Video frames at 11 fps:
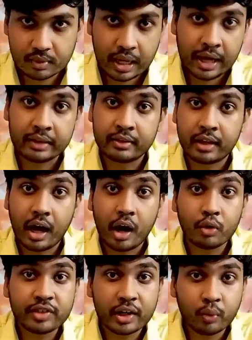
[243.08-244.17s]
And the
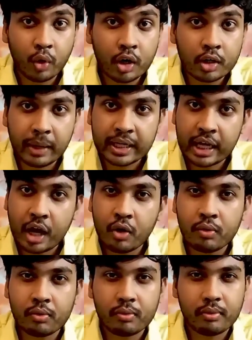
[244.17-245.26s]
outside world by
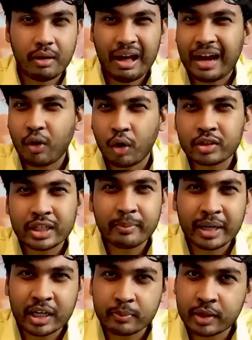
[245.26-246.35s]
now had already
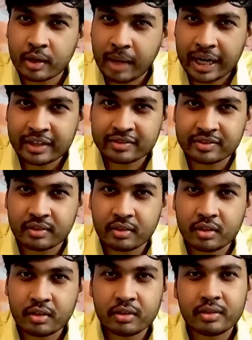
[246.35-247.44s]
made up their minds
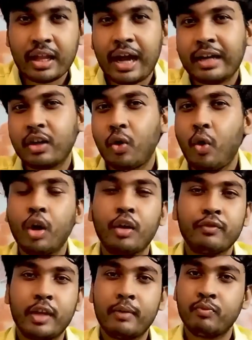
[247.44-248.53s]
that all of
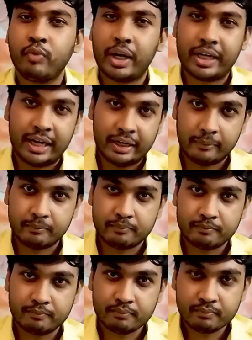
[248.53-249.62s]
them were dead.
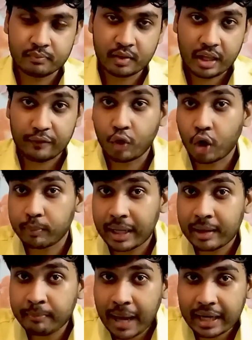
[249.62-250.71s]
If not by
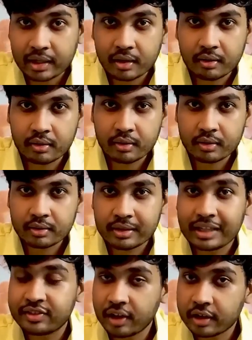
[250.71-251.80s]
impact,
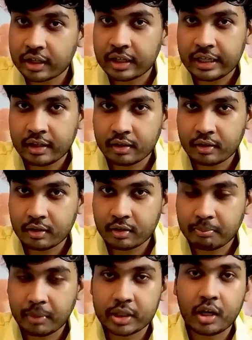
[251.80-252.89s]
then certainly
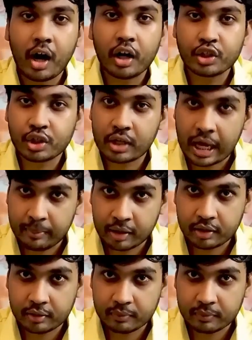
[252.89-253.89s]
by the harsh climate.